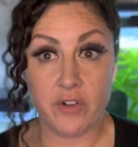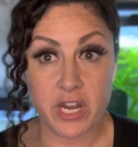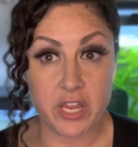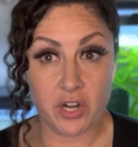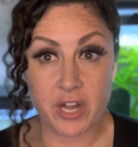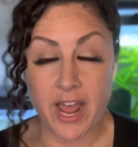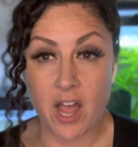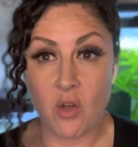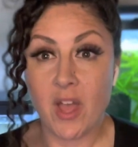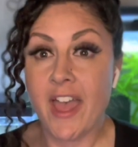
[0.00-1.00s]
a year
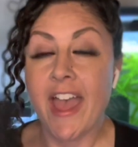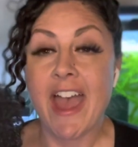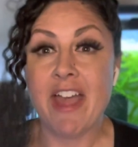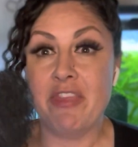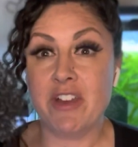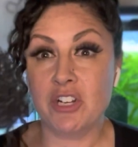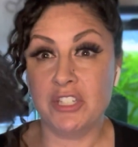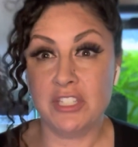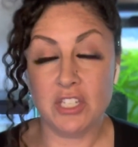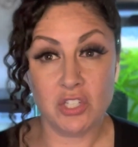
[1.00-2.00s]
now, and they're
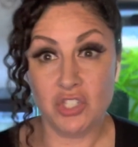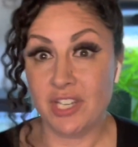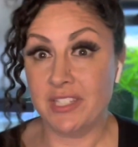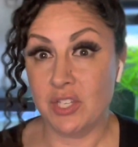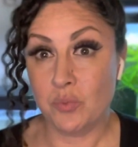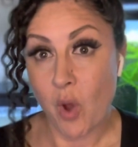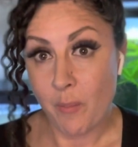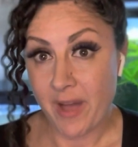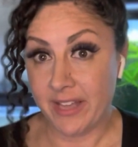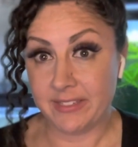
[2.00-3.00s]
still just as
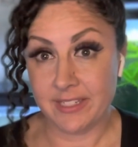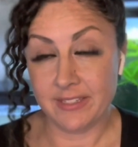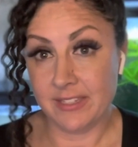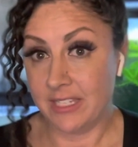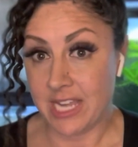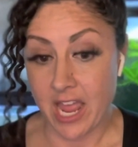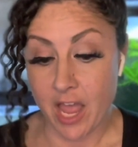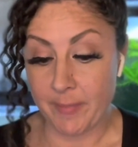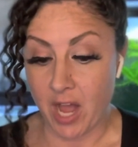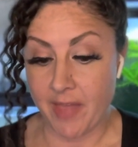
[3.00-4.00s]
robust as the day I
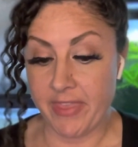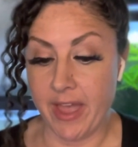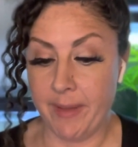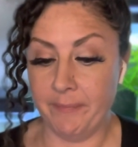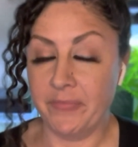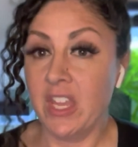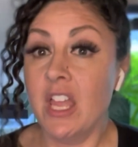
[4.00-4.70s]
bought them.